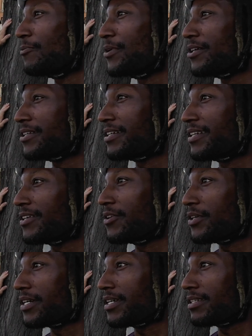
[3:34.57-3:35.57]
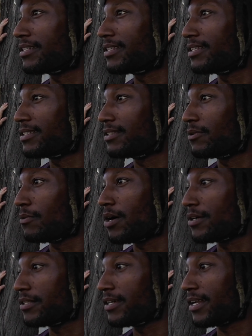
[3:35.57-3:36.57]
We are gonna go get the
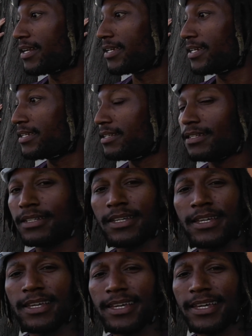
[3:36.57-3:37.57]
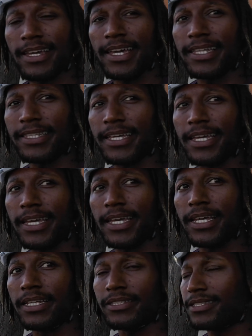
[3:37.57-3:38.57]
water that I need and
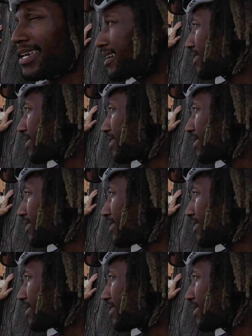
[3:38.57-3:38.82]
then take